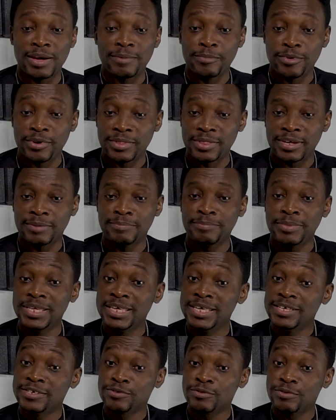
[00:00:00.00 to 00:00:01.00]
brother,
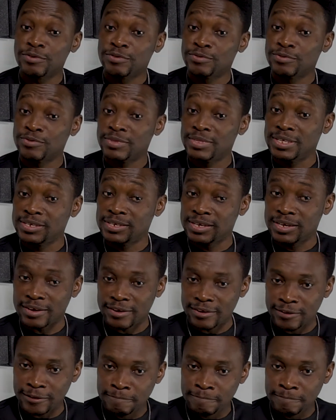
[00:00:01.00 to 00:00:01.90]
please talk to this girl.